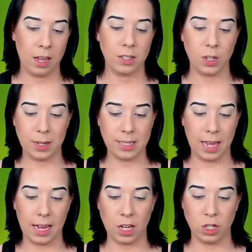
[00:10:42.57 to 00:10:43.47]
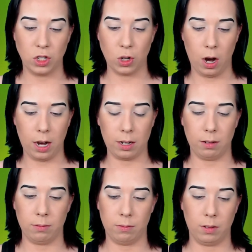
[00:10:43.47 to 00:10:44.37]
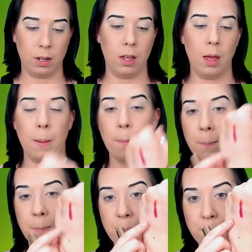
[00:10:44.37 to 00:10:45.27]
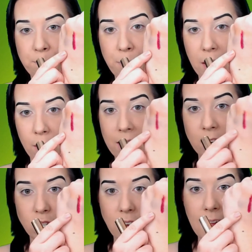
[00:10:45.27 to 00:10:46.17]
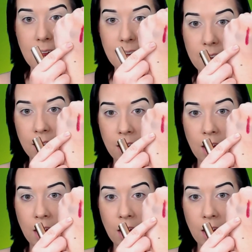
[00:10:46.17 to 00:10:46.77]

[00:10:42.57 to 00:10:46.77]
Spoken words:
So it's like a dark berry shade.